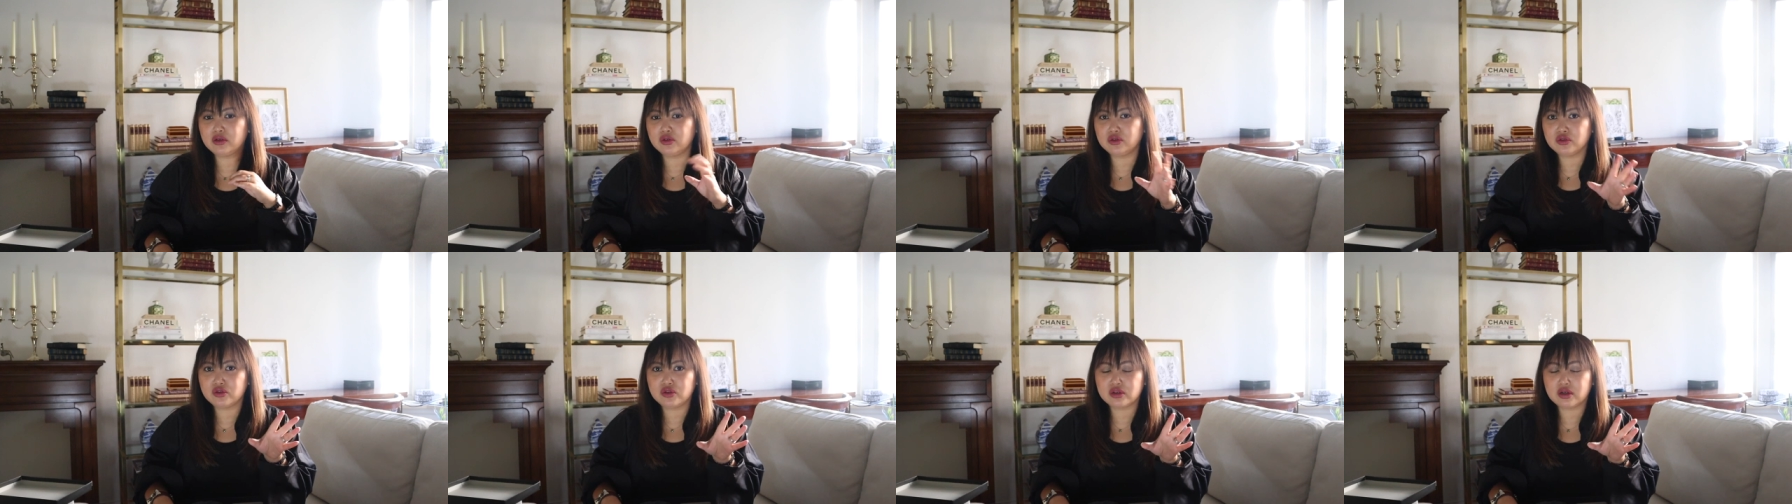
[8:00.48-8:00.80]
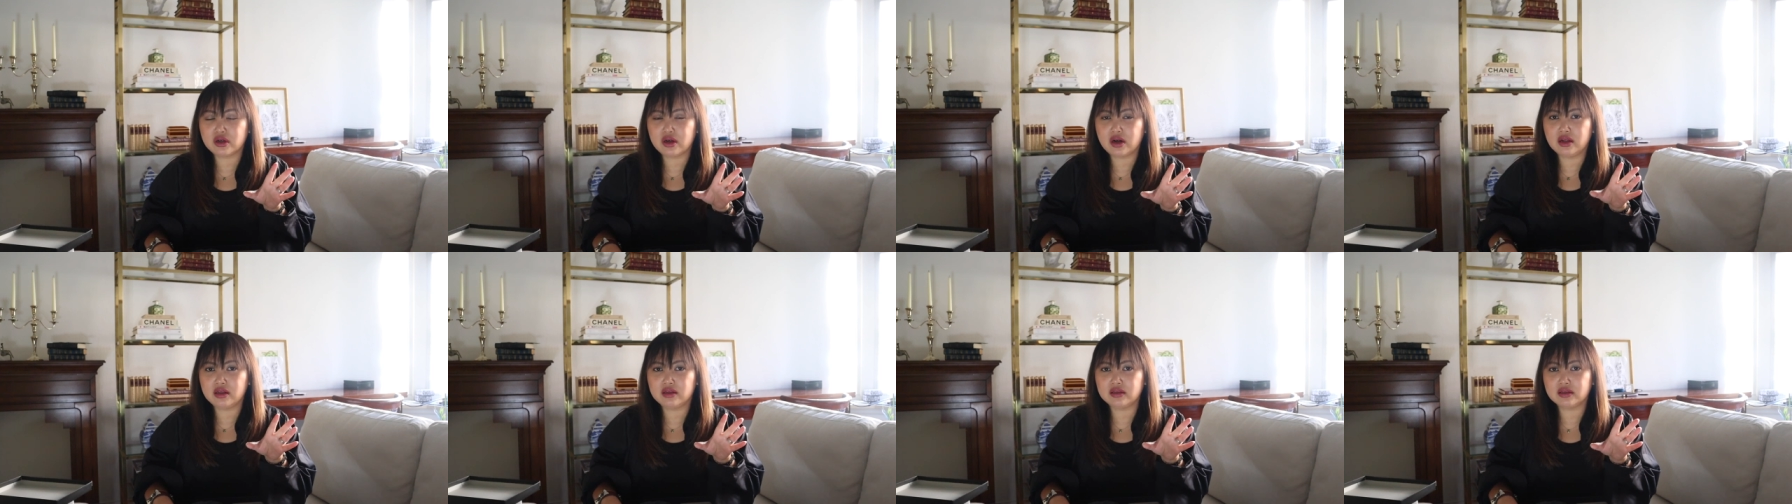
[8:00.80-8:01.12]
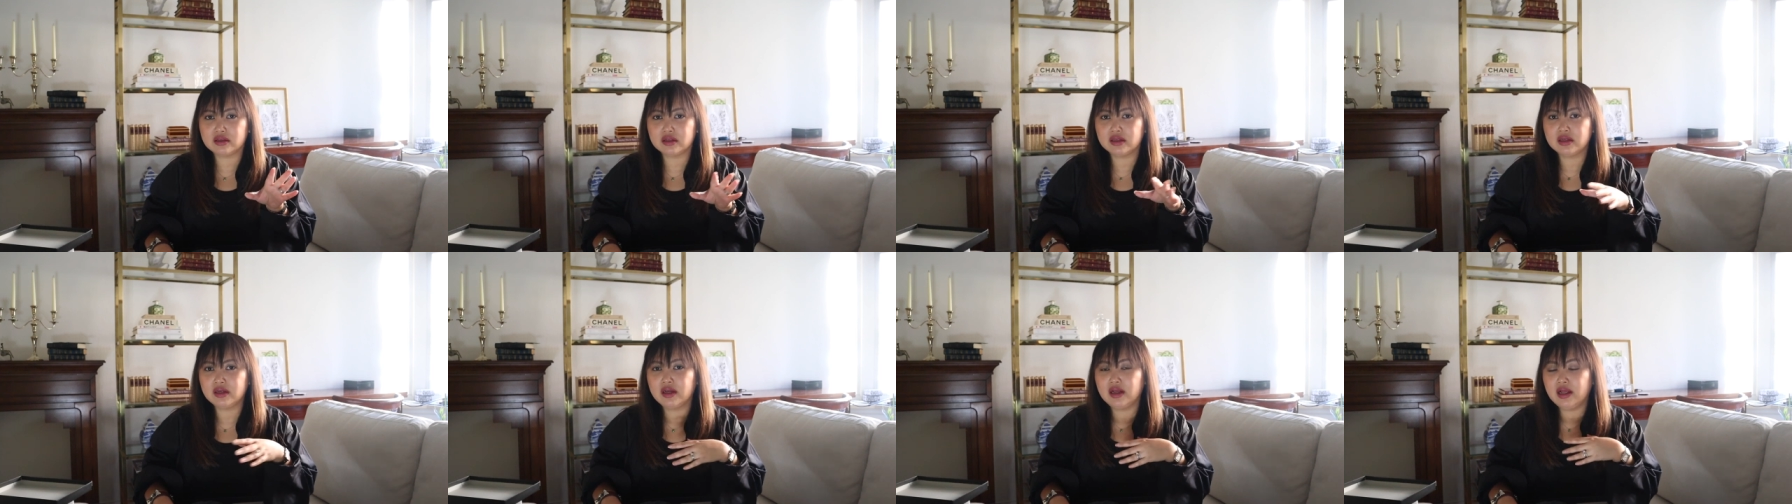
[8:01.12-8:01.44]
neutral
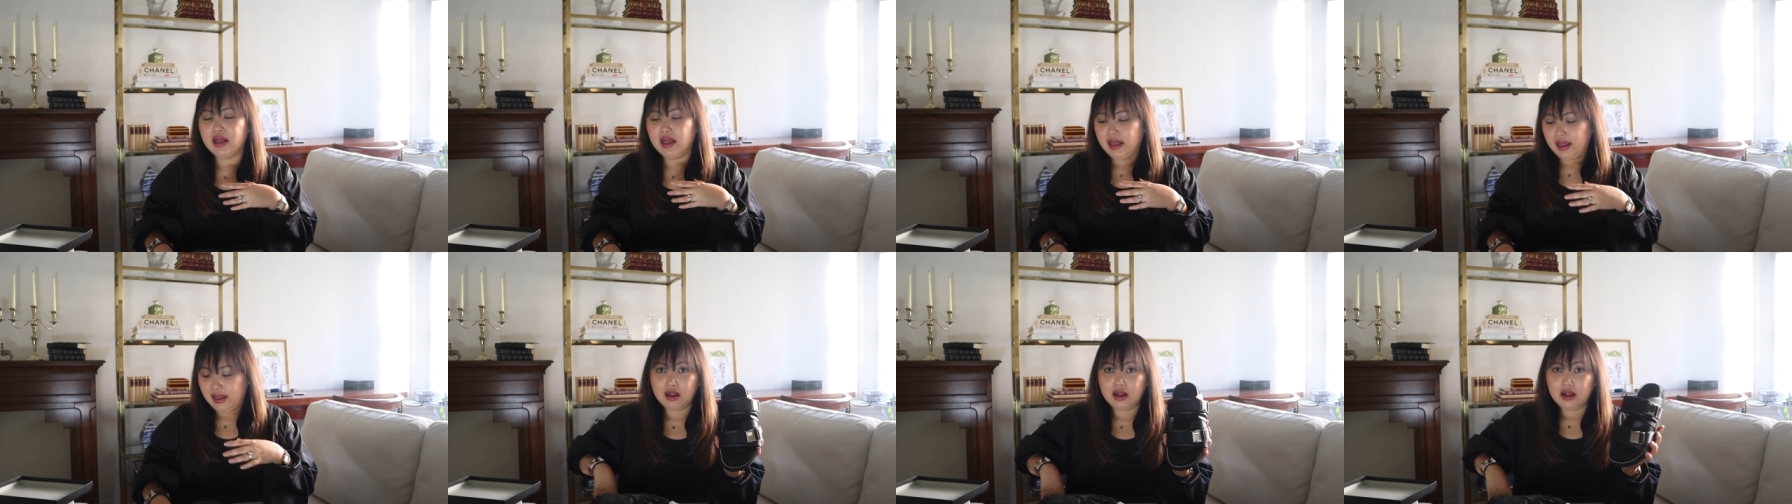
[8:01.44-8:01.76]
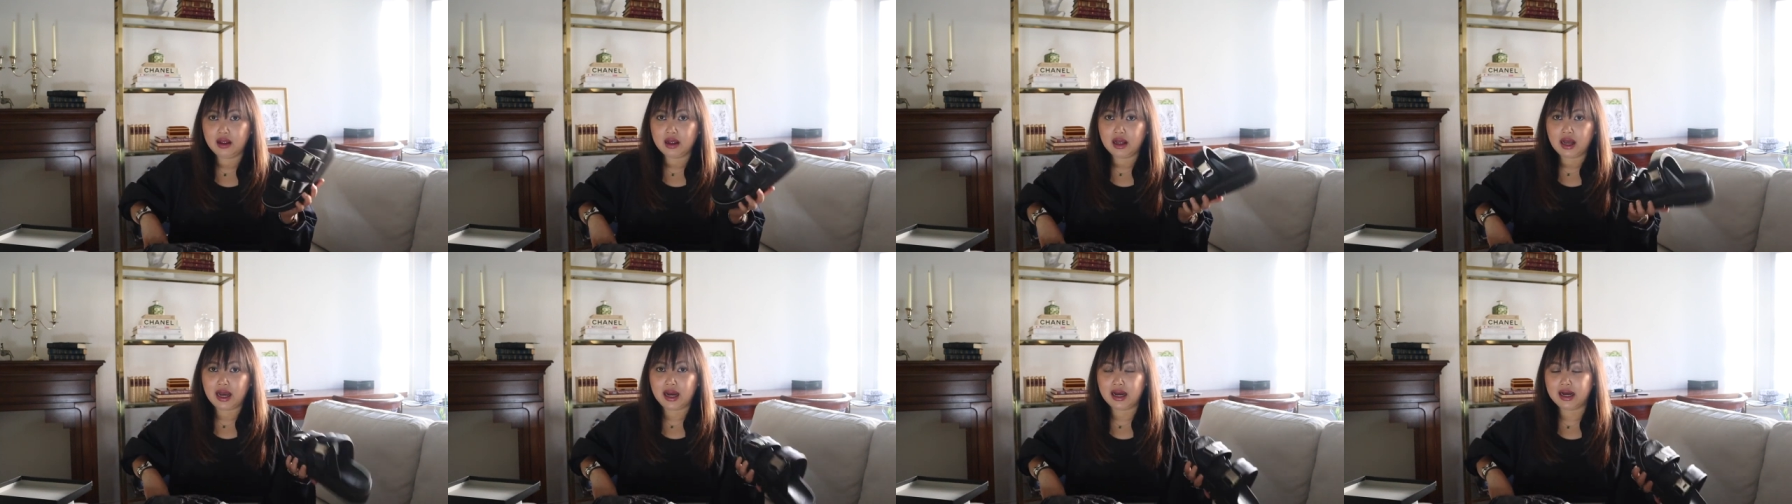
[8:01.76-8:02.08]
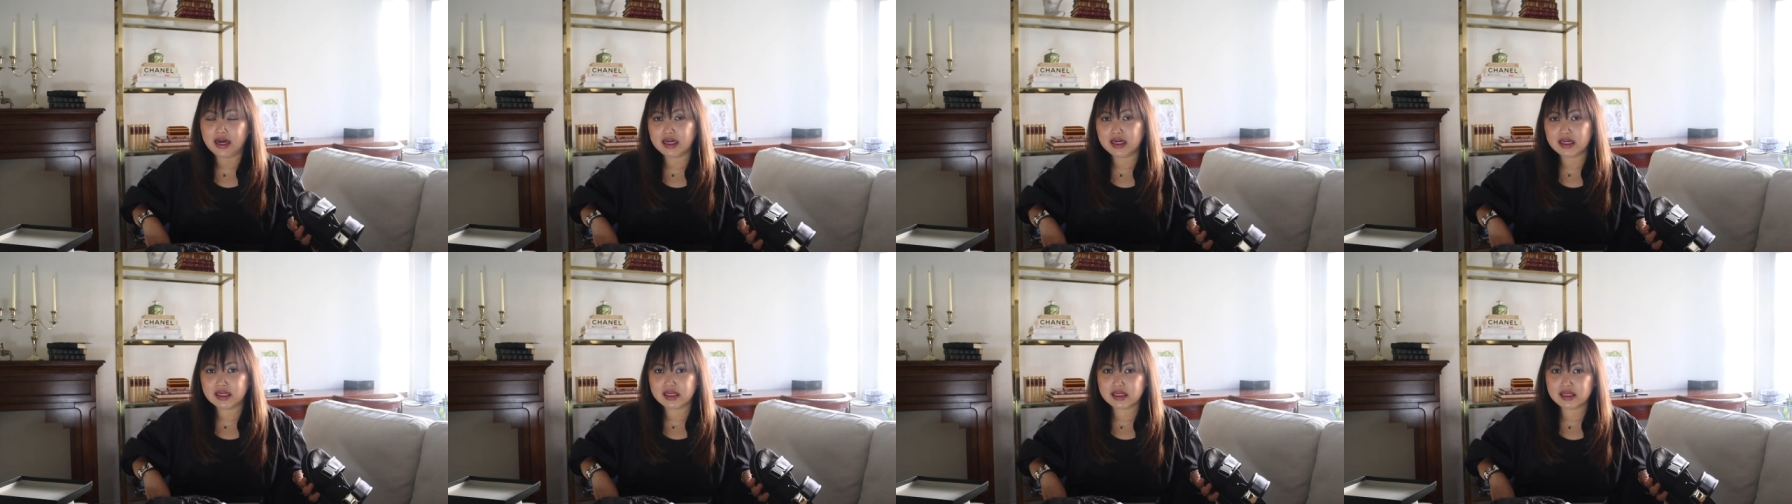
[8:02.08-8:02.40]
color.
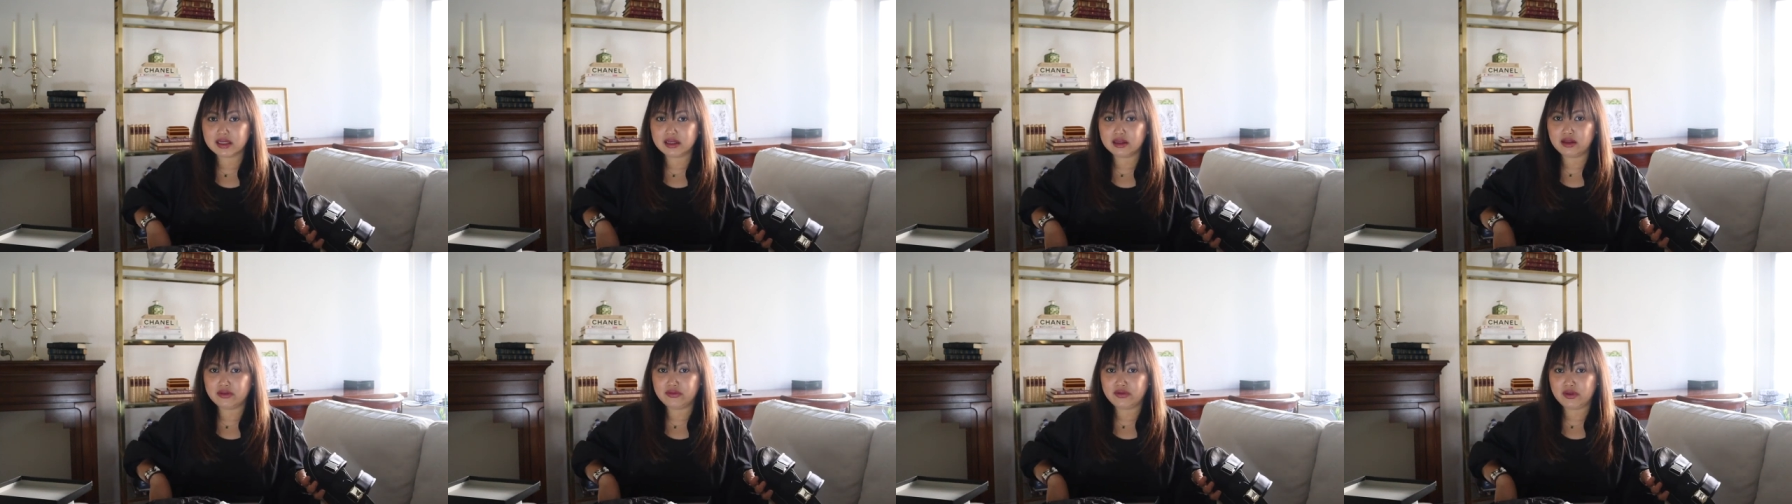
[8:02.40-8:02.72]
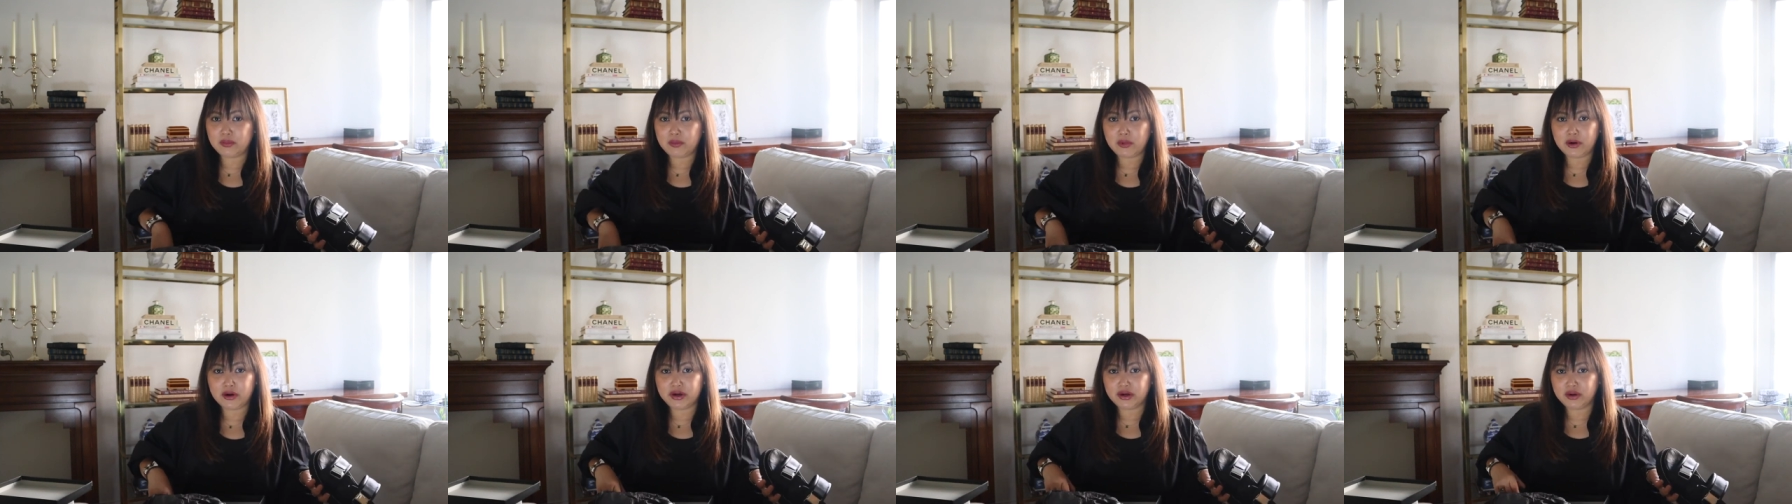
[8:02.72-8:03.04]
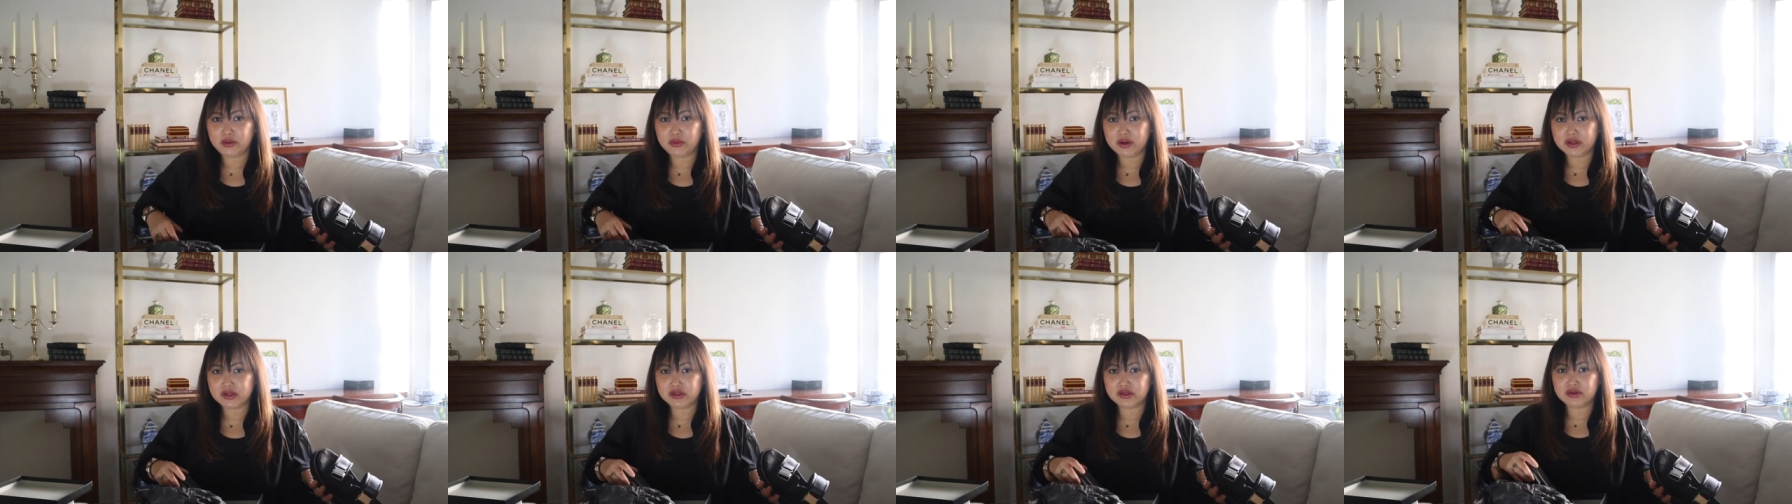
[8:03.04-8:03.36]
I still love the Marni
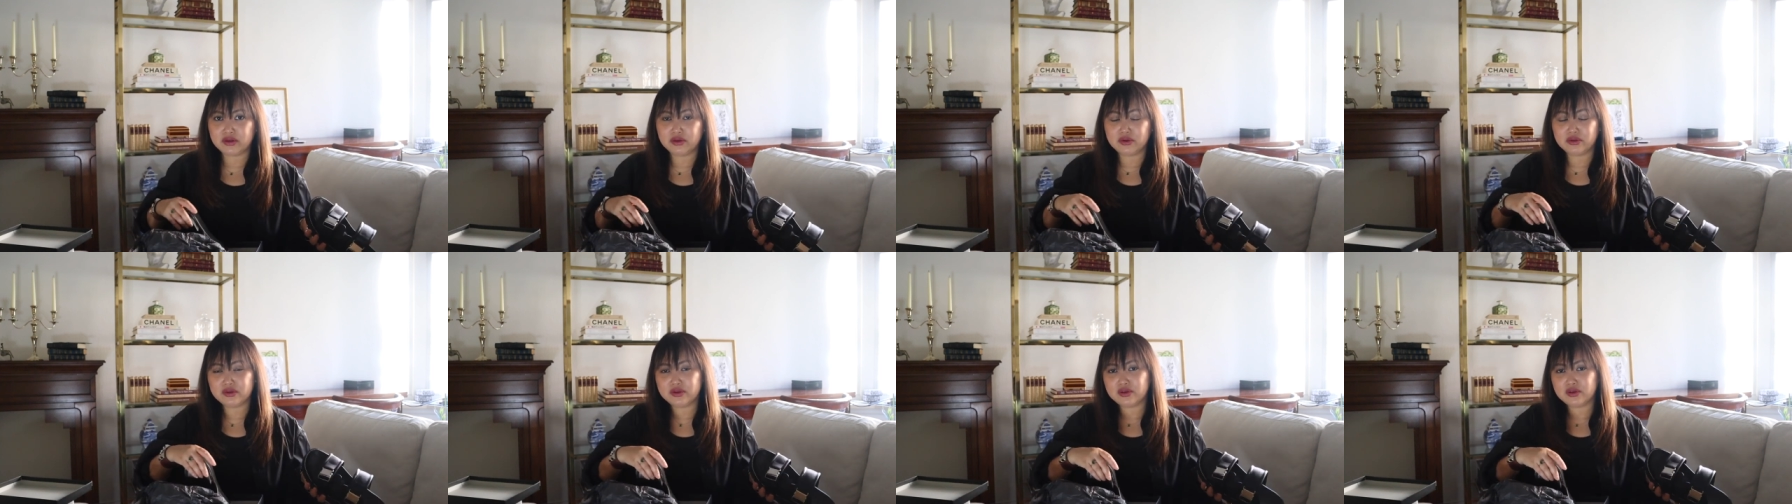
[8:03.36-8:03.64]
ones though,